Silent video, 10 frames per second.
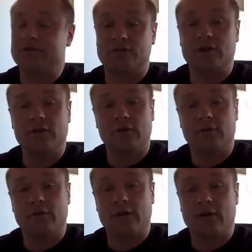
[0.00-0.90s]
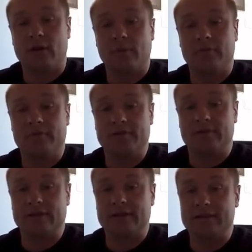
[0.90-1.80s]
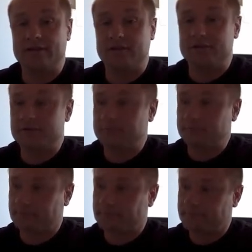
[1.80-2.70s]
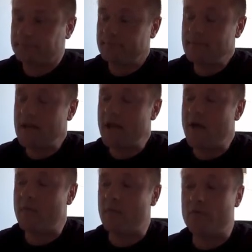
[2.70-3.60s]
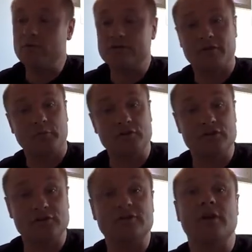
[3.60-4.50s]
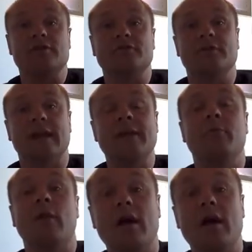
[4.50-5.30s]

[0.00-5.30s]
I've shown you a couple of visualizations, we also have produced those to enable